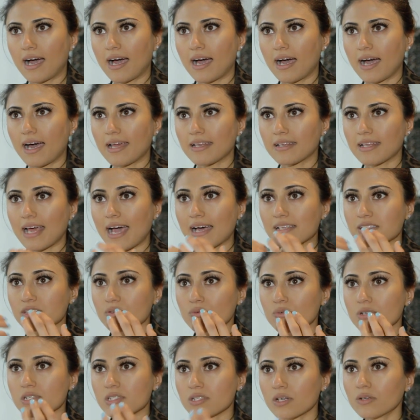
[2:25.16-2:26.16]
and as a
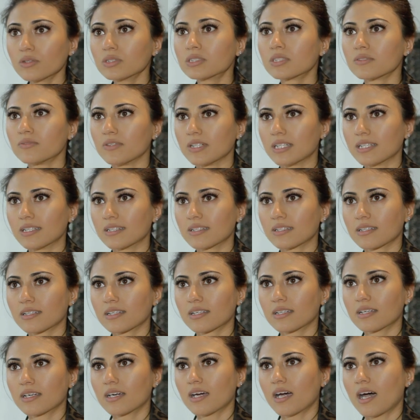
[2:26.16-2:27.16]
result of it,
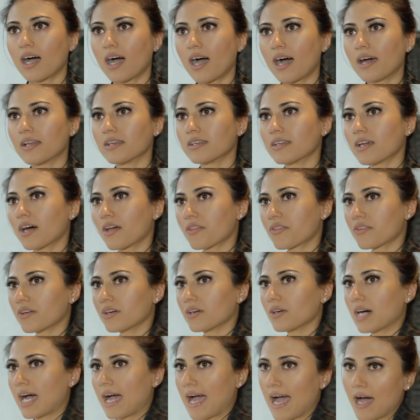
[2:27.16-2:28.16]
another